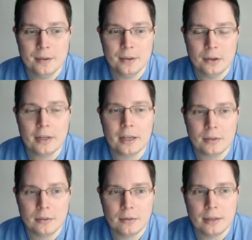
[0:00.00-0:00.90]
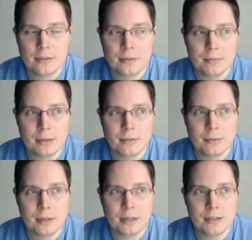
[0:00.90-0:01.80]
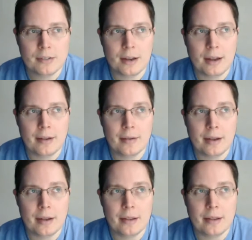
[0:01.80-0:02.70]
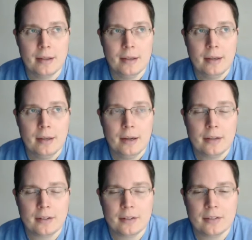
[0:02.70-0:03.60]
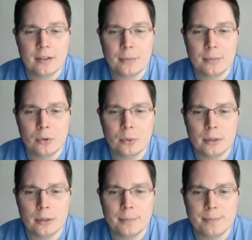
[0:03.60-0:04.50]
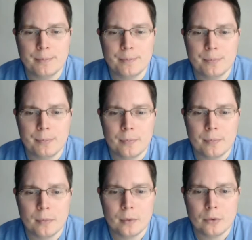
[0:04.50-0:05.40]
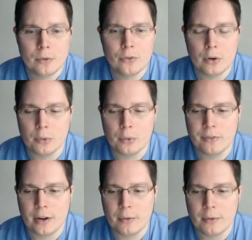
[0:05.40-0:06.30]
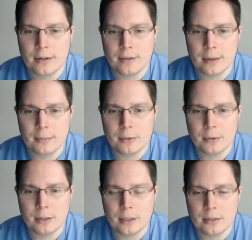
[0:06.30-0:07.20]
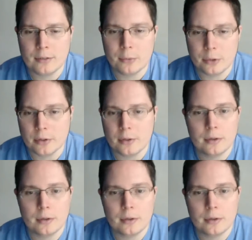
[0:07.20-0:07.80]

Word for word: okay. That's, that's really nice. I, I, I talked to some who, um, struggle to find writing time between kids, work,